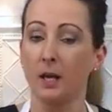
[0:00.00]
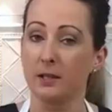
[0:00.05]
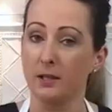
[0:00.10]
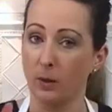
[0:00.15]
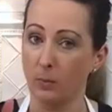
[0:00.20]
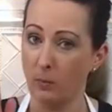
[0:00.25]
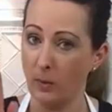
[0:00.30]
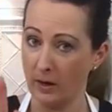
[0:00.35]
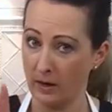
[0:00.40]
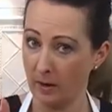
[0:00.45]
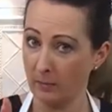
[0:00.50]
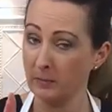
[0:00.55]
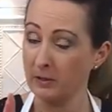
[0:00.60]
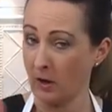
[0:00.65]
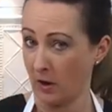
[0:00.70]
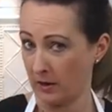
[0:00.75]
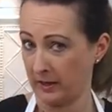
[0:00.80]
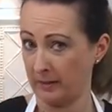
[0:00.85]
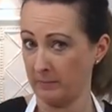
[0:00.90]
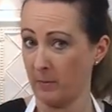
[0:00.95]
So when I'm
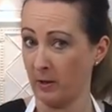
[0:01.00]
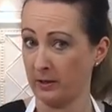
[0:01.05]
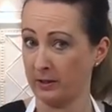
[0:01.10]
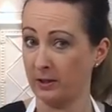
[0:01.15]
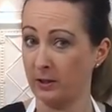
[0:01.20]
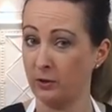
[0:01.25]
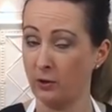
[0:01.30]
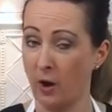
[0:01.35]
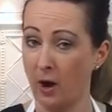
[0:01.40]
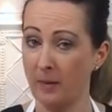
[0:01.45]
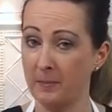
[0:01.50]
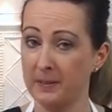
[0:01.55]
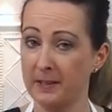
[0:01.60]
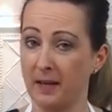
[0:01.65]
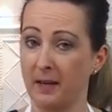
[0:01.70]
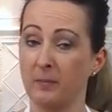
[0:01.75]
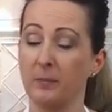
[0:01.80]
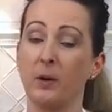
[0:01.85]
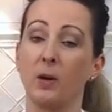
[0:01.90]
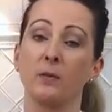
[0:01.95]
lining my stripes
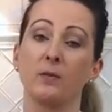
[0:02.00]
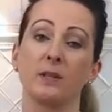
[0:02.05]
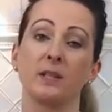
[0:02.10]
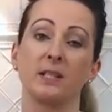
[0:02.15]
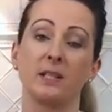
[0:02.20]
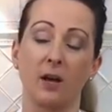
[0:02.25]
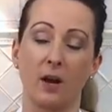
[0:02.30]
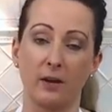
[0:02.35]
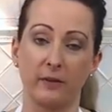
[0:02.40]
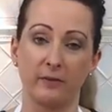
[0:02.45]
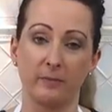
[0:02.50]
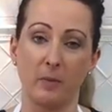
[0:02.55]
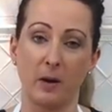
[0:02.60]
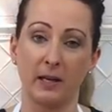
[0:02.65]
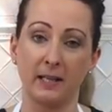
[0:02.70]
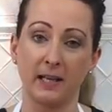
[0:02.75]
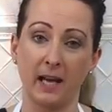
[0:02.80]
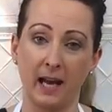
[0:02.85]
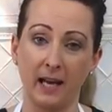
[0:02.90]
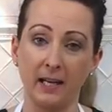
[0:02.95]
up on the side of
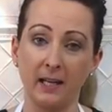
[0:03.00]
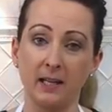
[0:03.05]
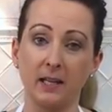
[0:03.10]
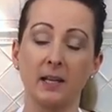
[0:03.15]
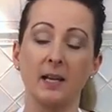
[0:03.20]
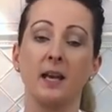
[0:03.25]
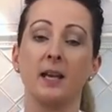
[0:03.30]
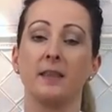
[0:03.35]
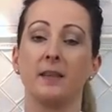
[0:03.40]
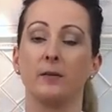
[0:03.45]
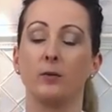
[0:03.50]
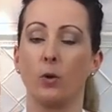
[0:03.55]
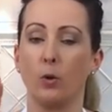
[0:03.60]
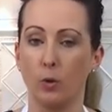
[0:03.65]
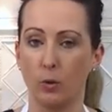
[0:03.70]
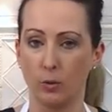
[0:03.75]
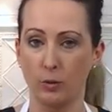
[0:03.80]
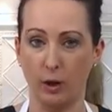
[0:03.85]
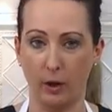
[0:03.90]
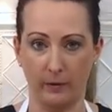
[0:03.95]
my cake, they're
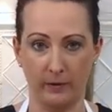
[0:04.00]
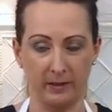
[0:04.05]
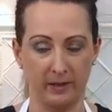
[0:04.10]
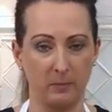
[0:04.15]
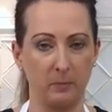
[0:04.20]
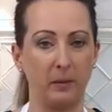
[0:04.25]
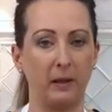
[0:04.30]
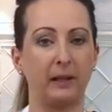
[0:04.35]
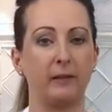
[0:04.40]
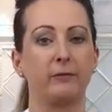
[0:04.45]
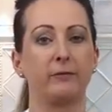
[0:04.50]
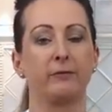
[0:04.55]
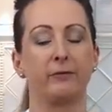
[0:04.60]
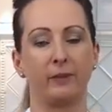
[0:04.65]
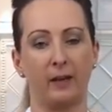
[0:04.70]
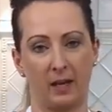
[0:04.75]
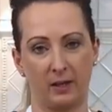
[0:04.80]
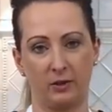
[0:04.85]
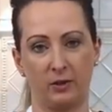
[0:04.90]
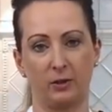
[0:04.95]
all going to be
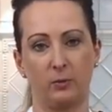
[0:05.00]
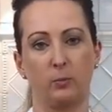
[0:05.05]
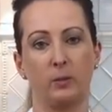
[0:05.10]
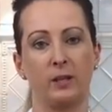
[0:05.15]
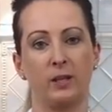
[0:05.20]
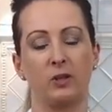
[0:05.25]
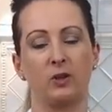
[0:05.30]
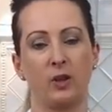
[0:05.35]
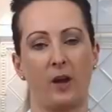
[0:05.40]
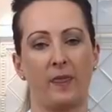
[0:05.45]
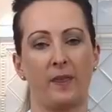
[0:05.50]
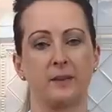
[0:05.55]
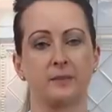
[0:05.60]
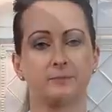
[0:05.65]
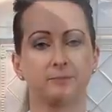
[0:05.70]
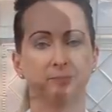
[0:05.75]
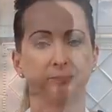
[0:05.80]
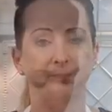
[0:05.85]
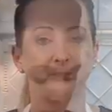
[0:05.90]
flush with each other.